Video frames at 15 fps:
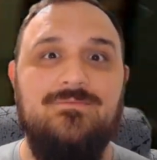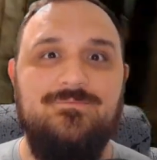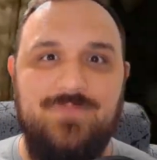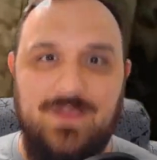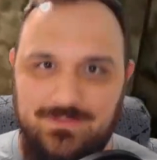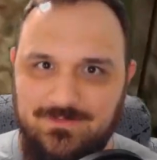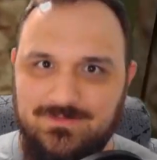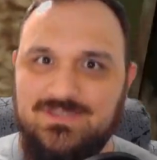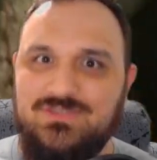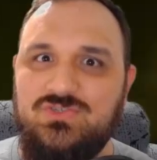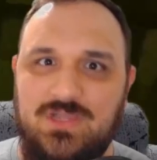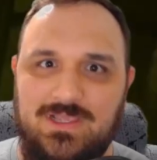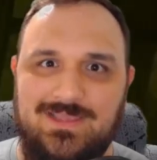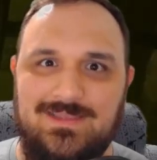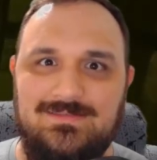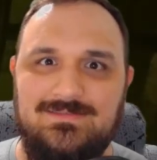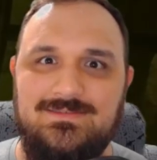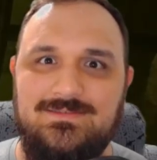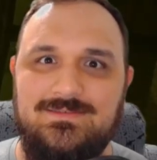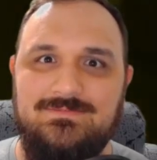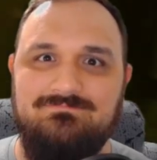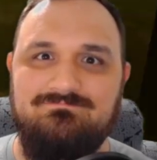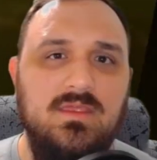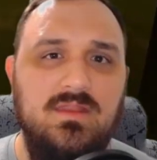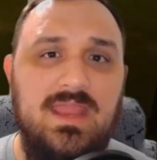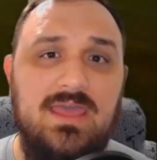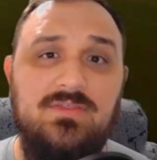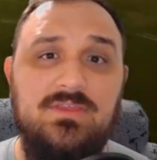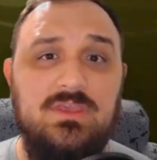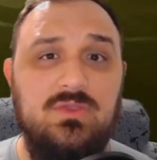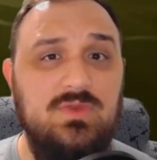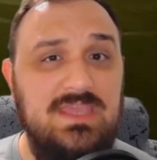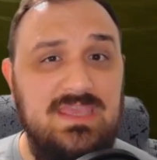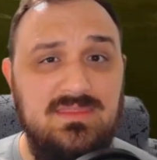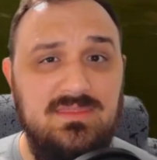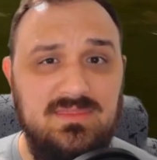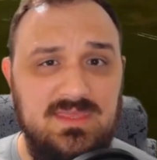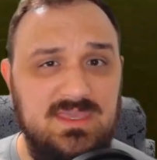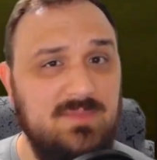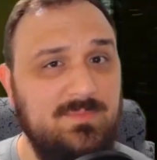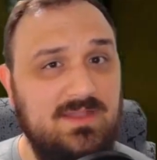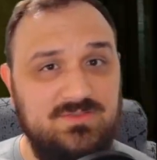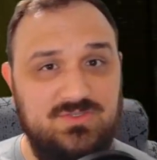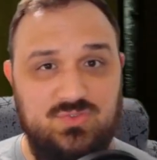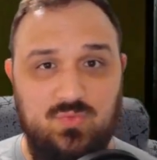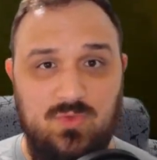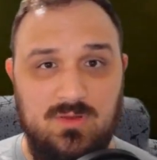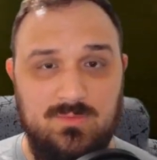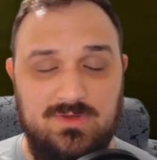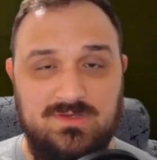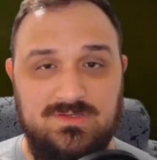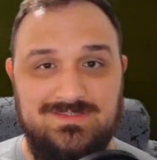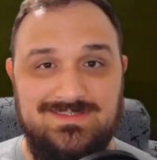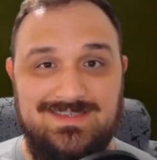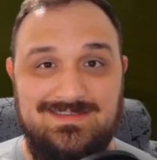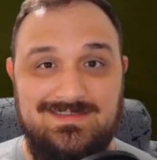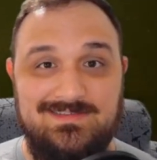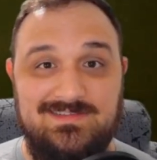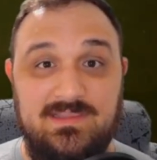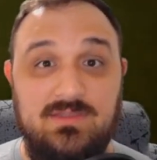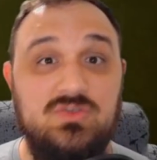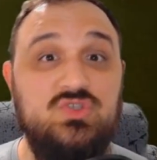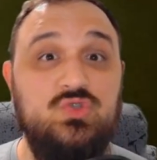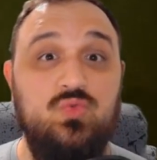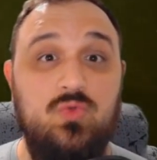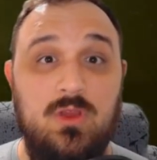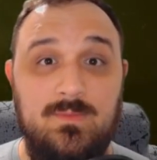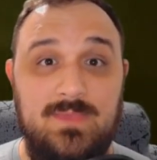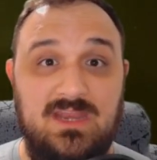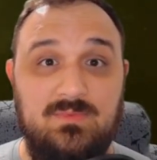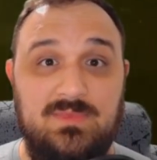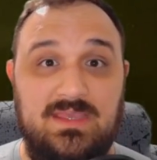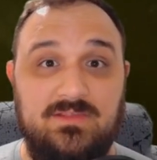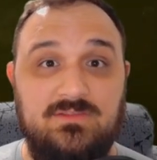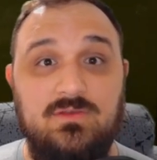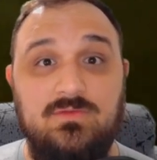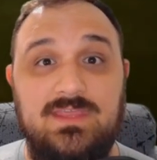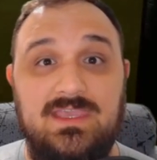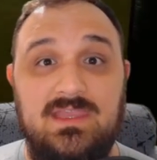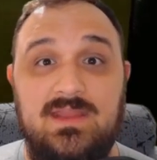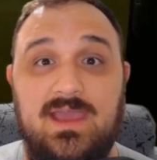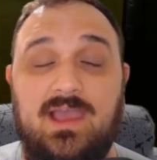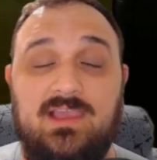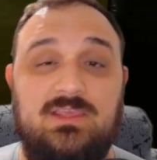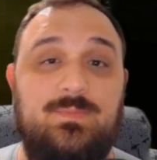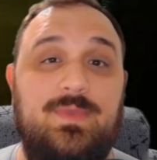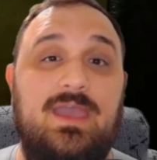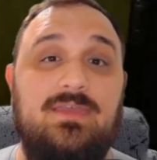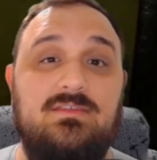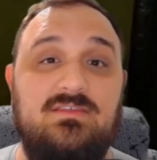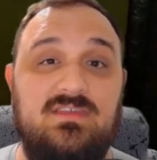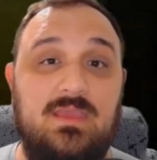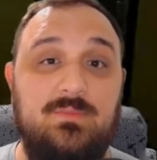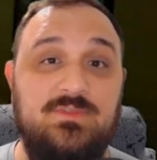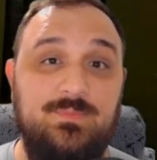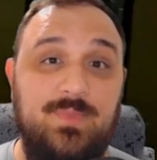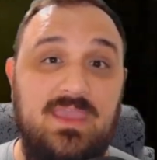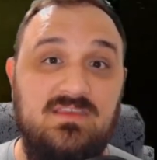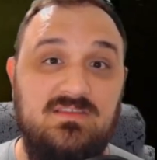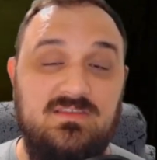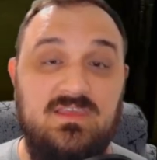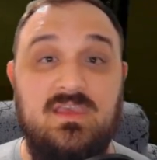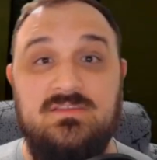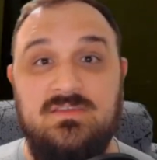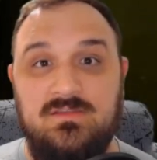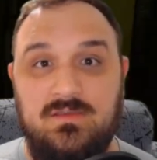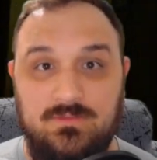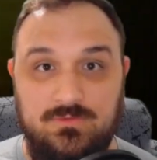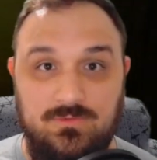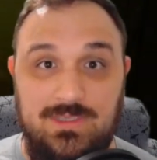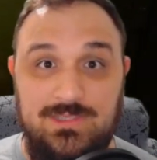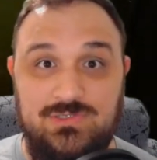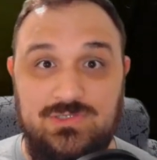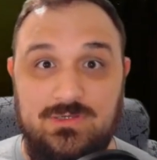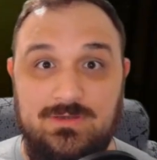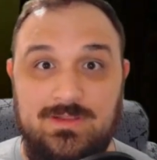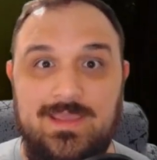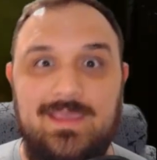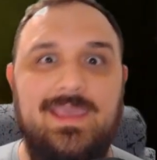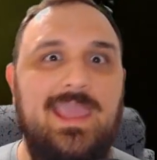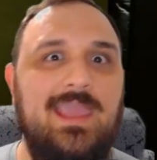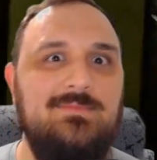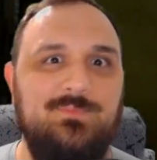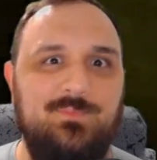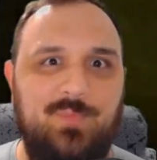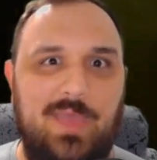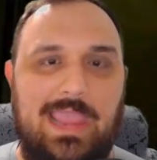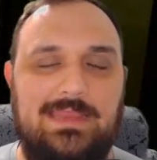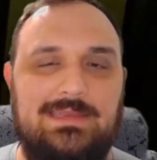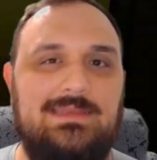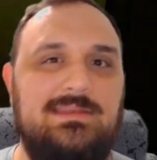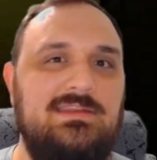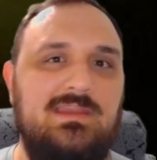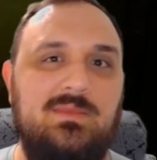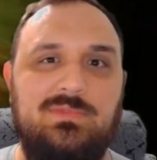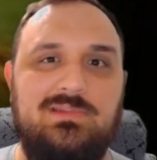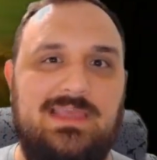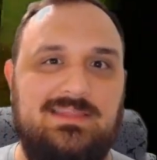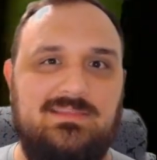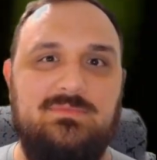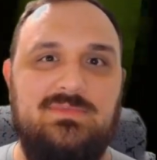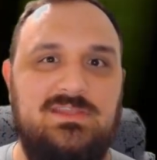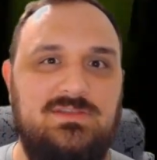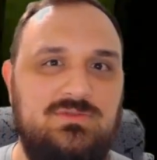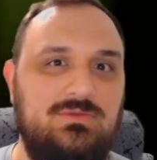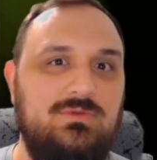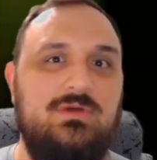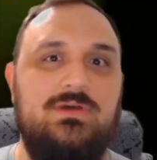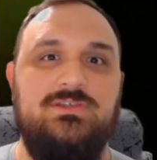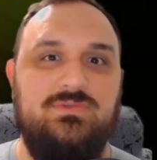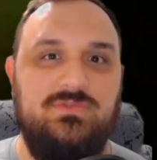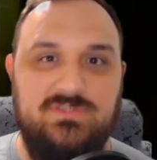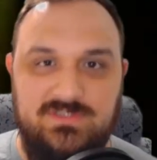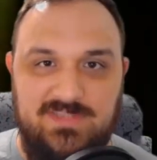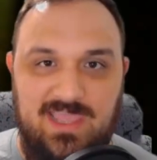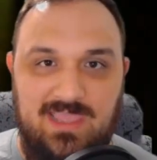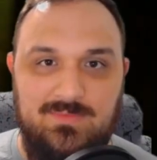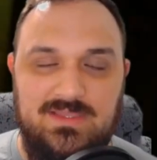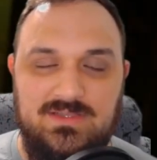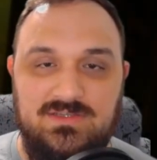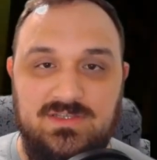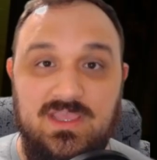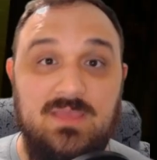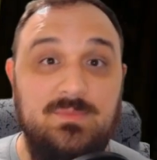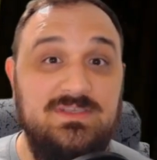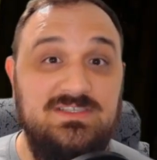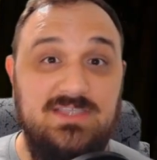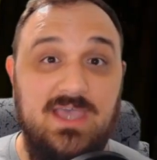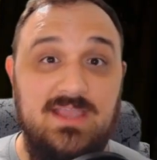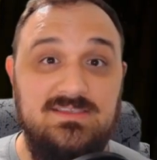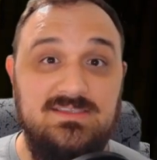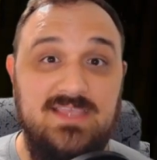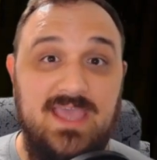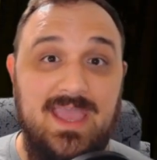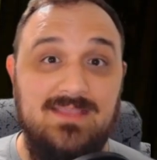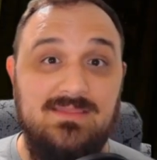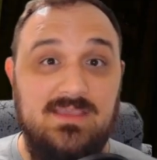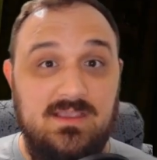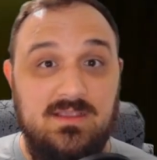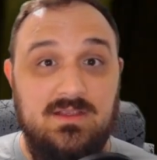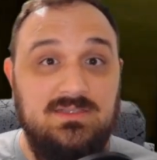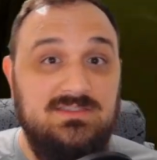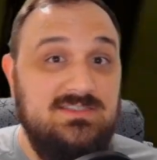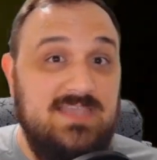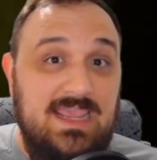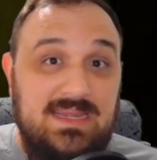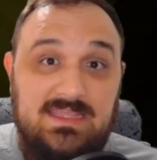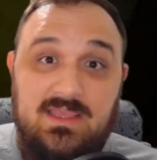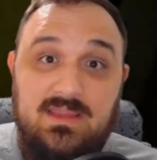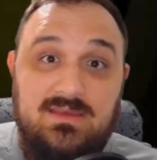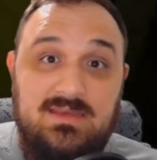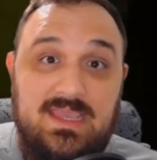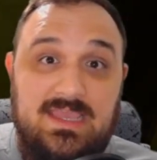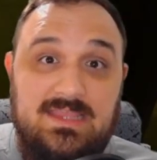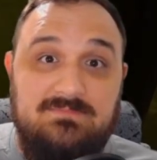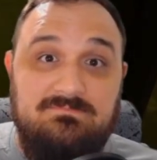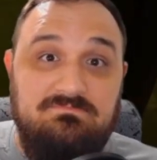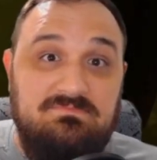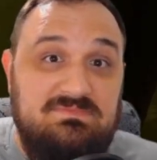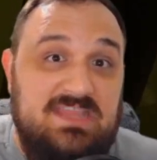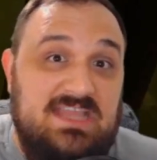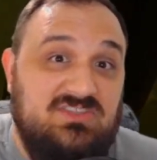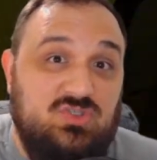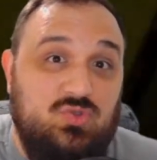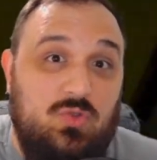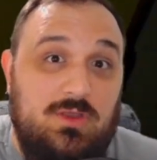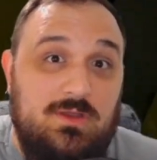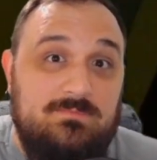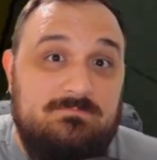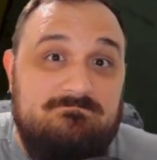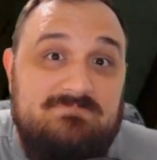featherless chickens. Now, the unique thing about swarmers is they're swarm enemies, so they can occupy the same space as another creature and bite and nibble at them and do all sorts of damage. Besides that, they're a tiny undead. That's a swarm.